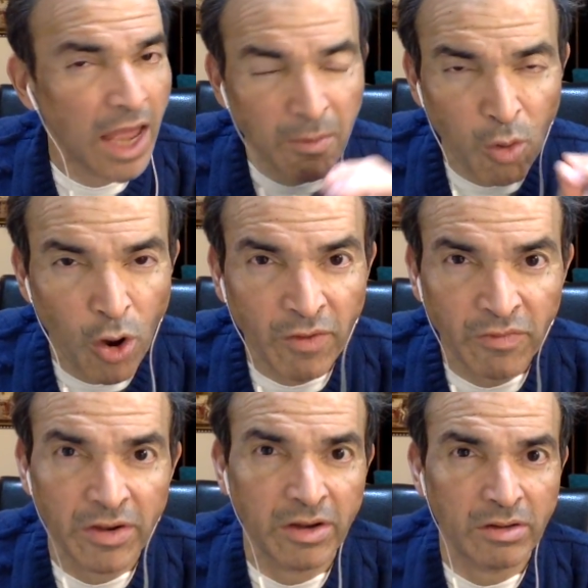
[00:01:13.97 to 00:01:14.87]
I am
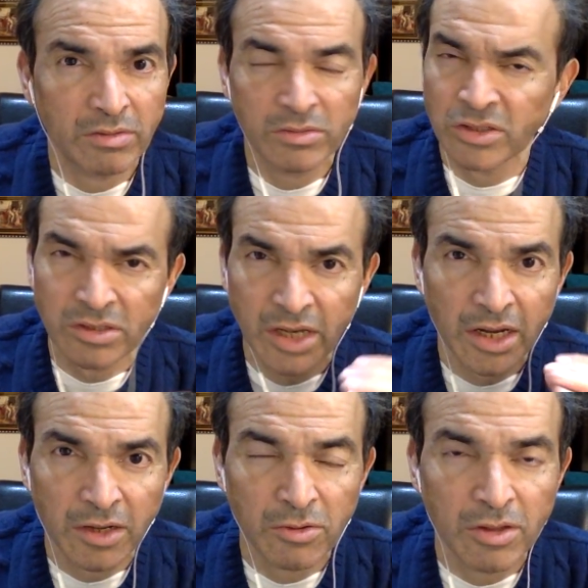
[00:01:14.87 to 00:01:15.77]
confident. Just
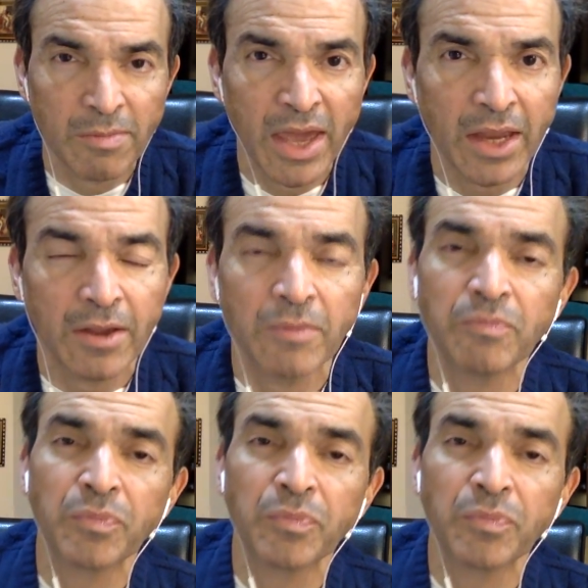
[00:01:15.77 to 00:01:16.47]
take it to the bank.